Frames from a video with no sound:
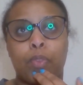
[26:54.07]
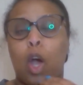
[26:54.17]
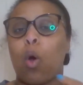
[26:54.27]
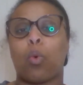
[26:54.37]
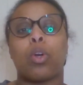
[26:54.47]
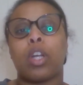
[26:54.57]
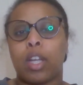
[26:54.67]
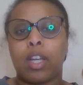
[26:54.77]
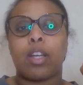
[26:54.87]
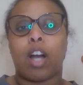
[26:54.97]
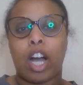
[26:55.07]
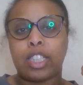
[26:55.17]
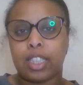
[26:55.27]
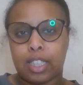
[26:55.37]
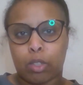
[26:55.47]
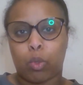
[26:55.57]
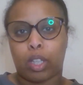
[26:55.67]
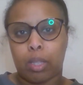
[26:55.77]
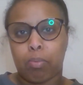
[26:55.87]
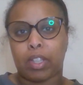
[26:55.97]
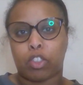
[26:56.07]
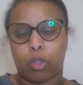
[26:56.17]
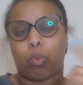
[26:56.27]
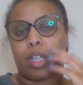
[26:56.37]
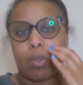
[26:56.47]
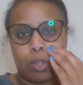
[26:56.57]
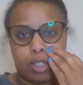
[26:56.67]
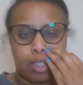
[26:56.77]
Aizen did quickly mention when he was